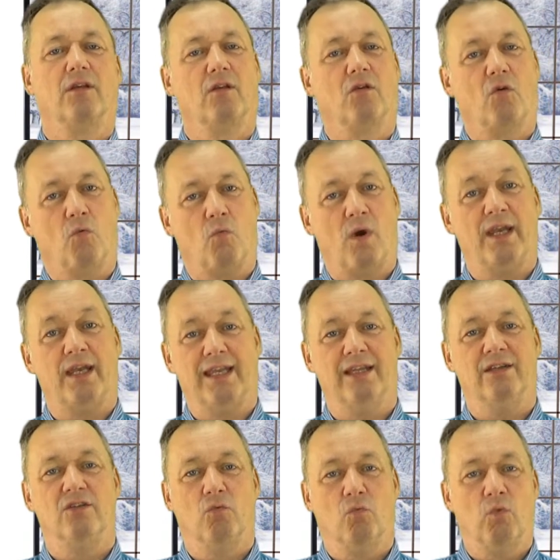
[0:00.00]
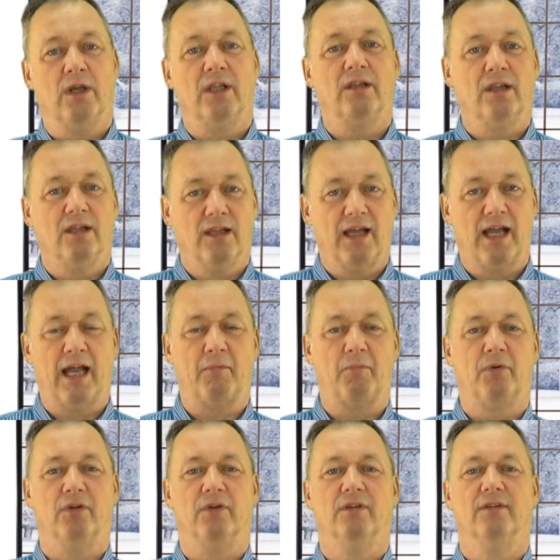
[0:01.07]
When it will
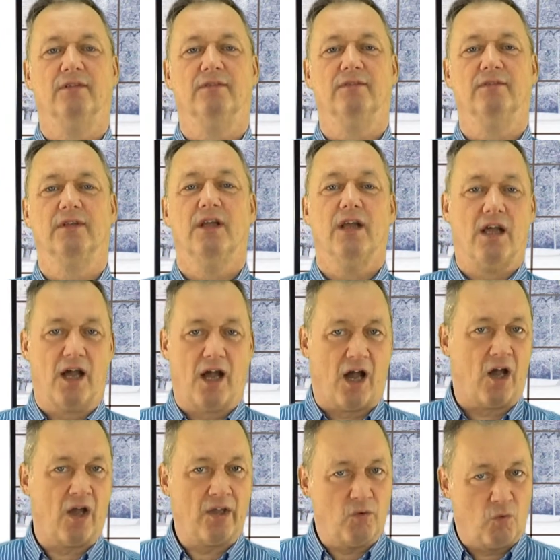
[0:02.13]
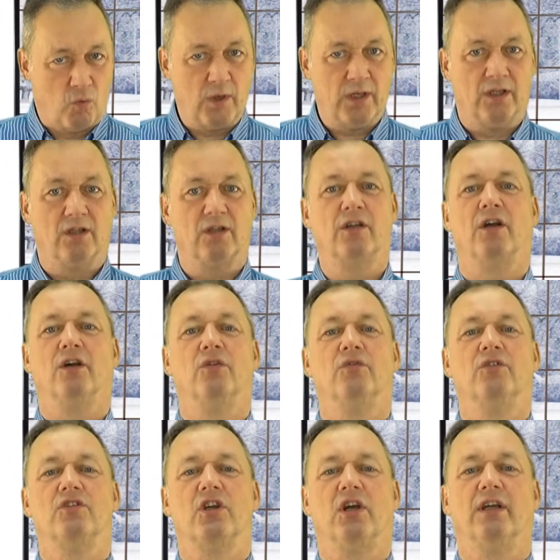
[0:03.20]
happen. I will go
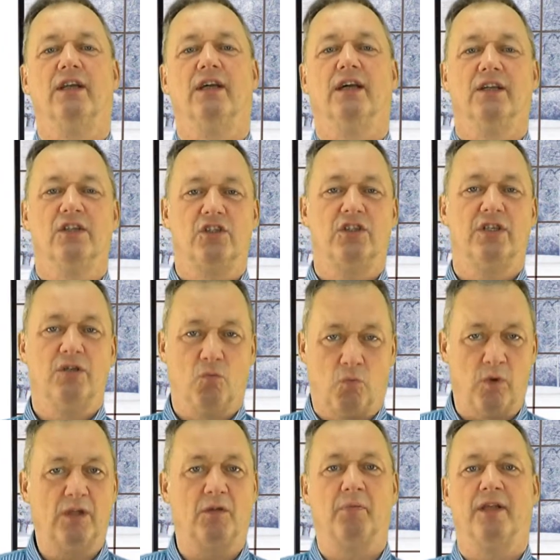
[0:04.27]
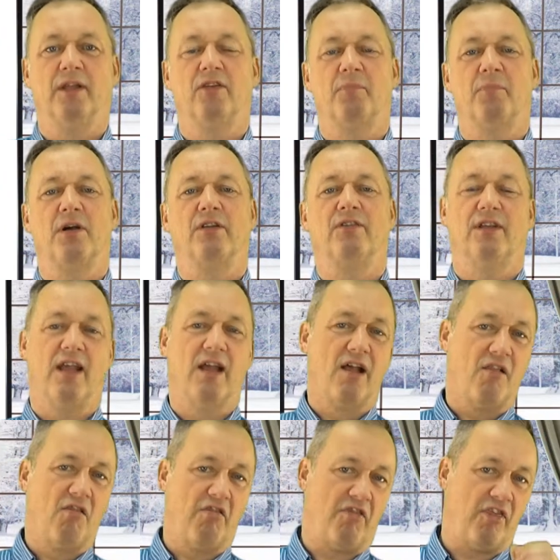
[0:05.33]
to China. She will be at the party.
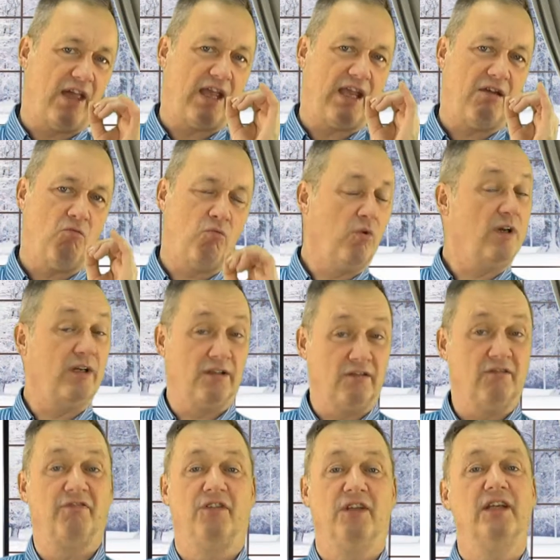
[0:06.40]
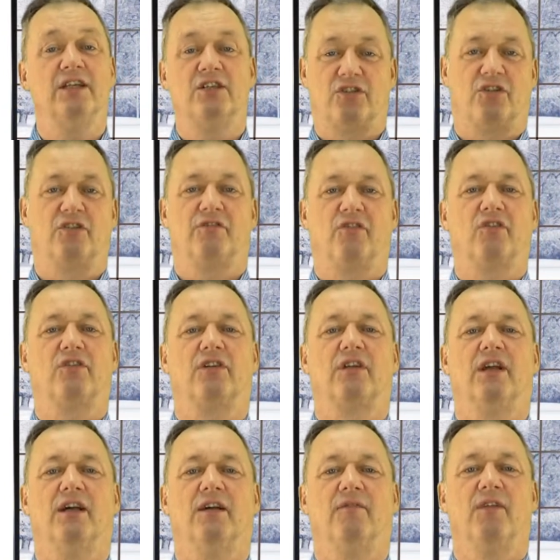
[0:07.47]
They will finish the
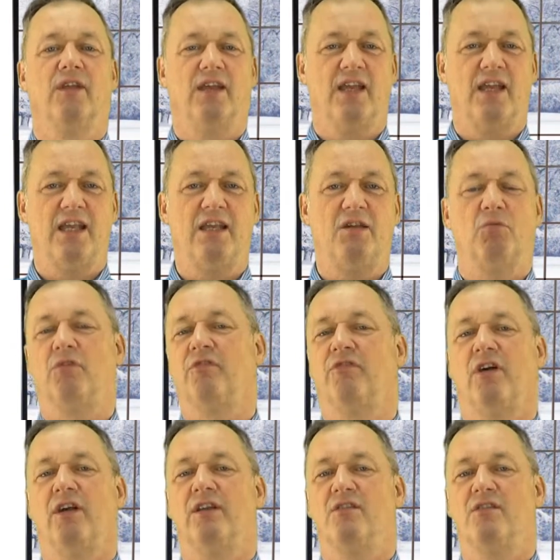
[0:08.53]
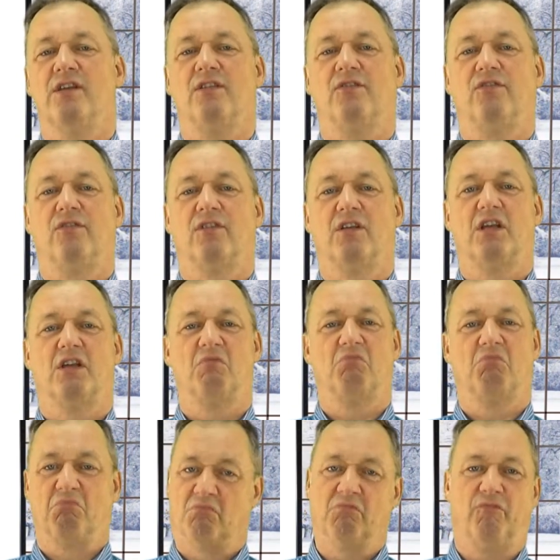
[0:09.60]
vodka. He will find this.
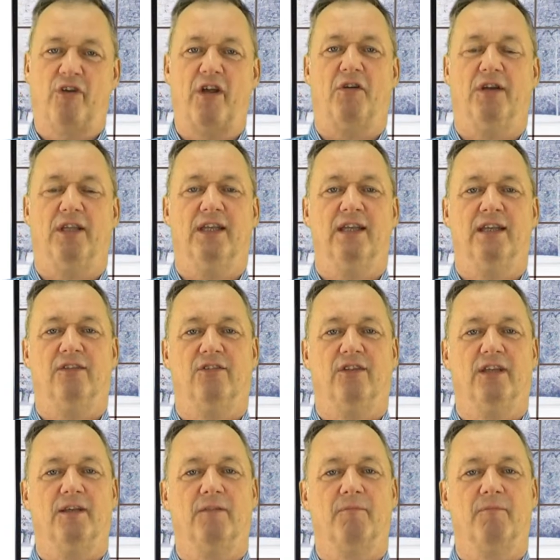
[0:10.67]
Very easy.